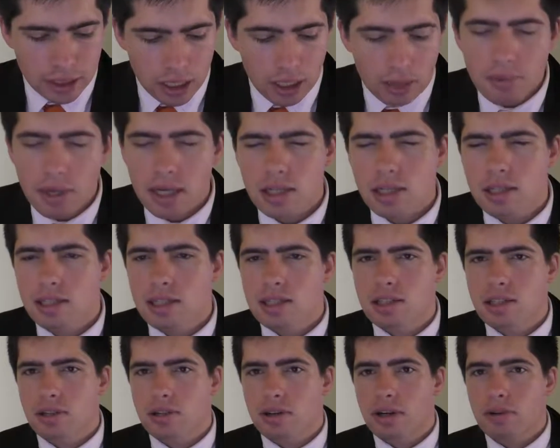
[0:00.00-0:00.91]
actually
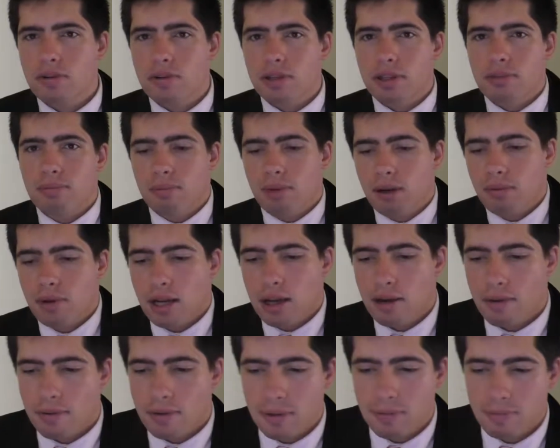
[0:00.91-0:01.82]
disagreeing with them.
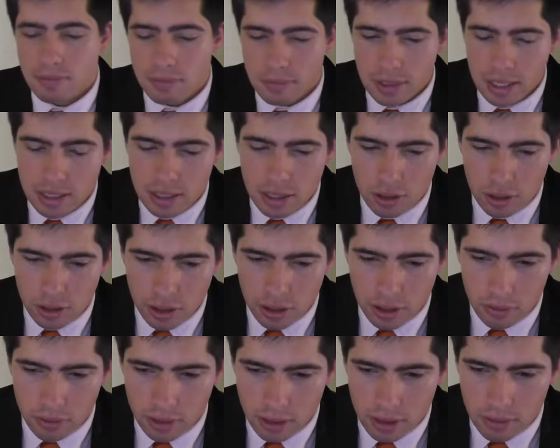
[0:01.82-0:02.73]
I'm
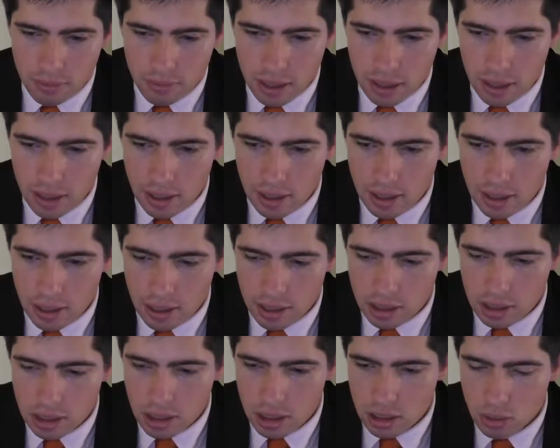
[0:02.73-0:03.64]
disagreeing with them, and
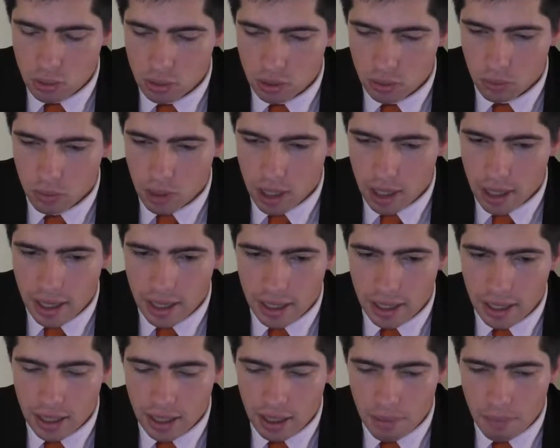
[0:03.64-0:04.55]
it's just with the way